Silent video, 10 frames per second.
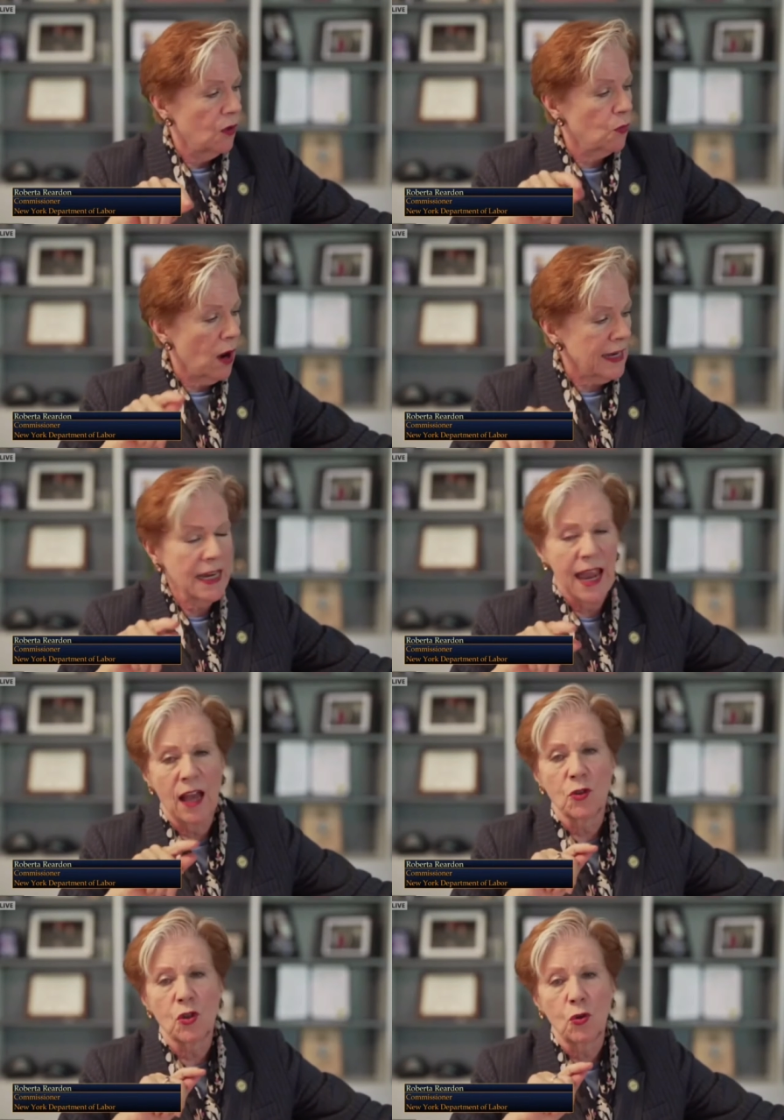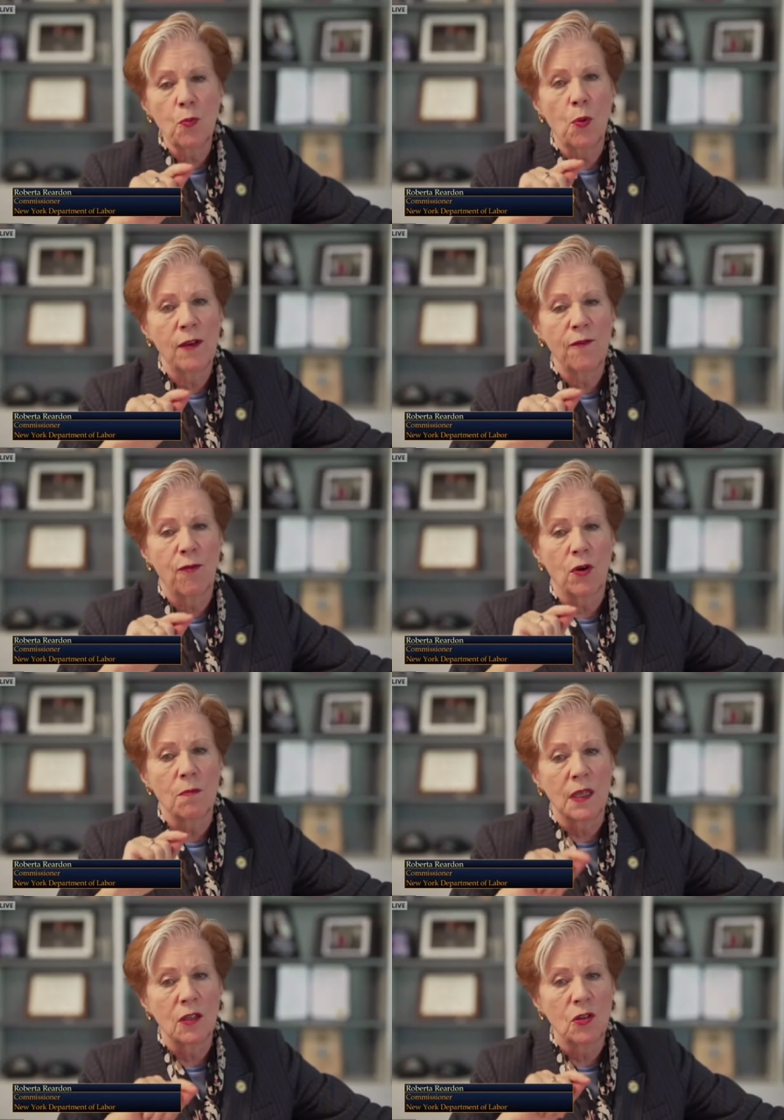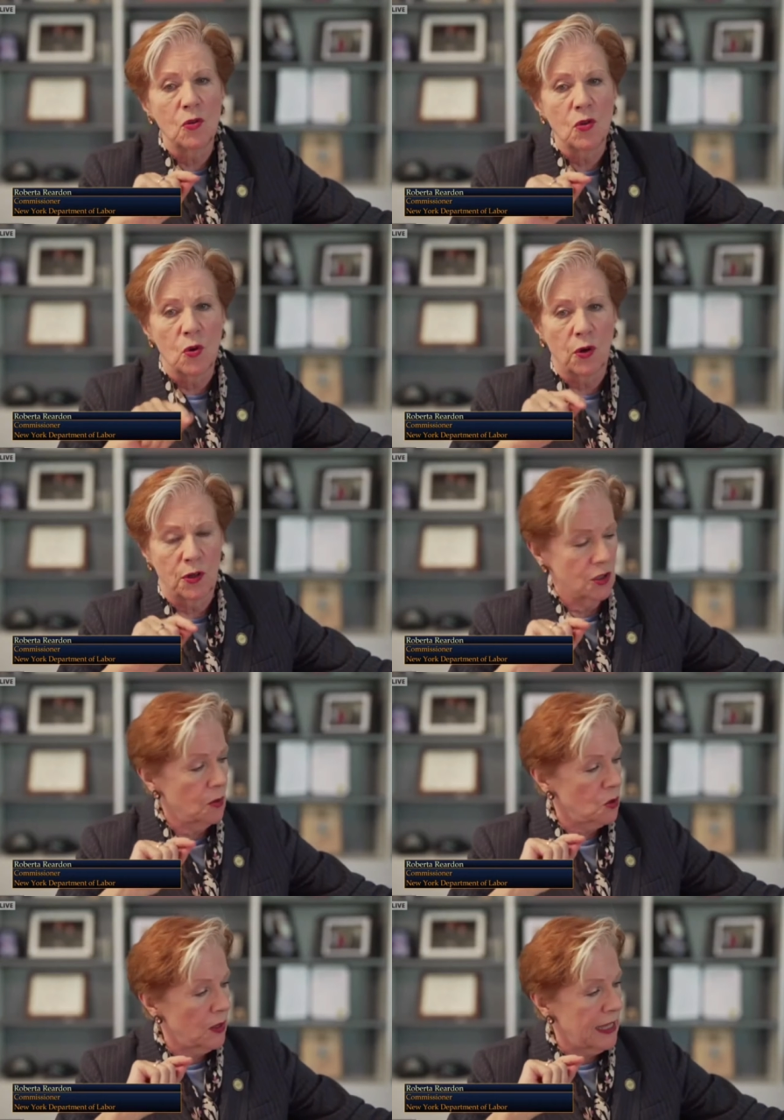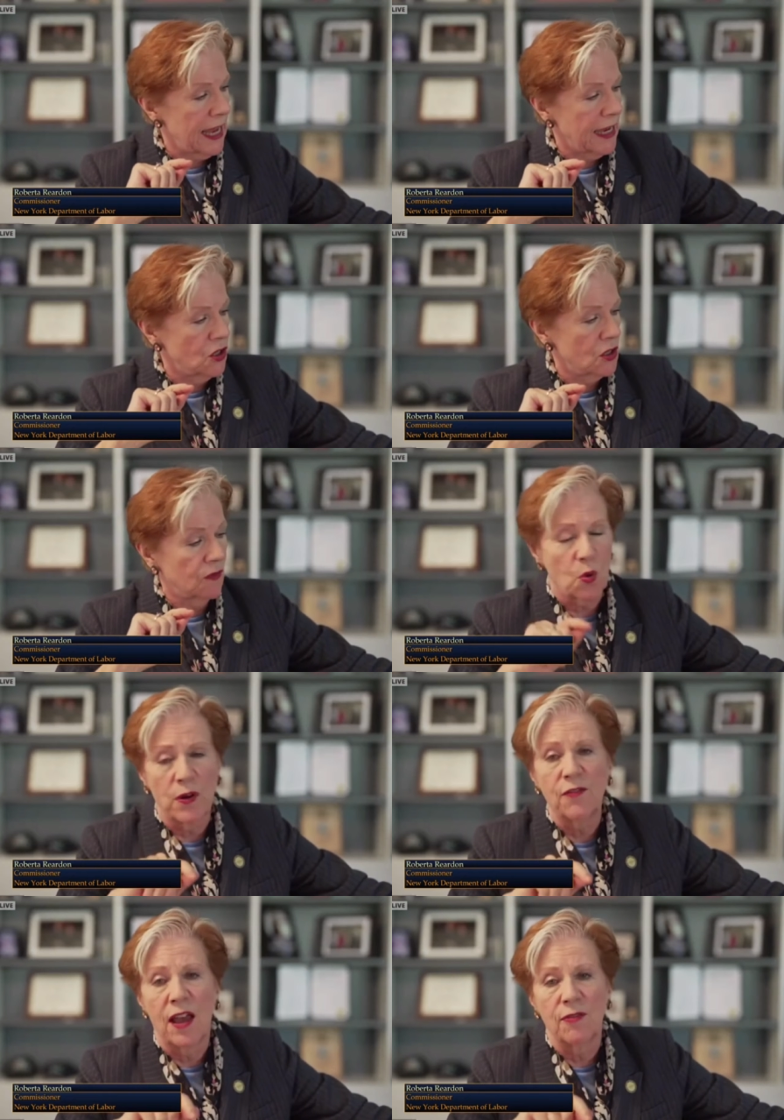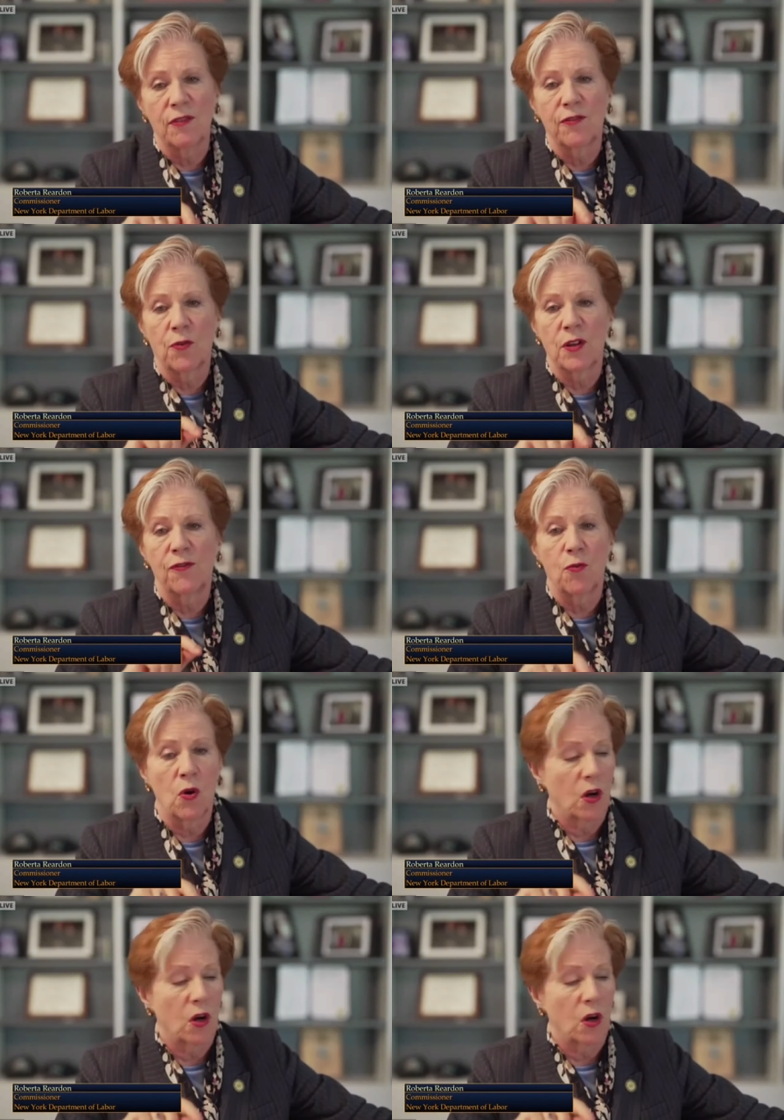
Right now, 2.4 million New Yorkers between the ages of 25 and 44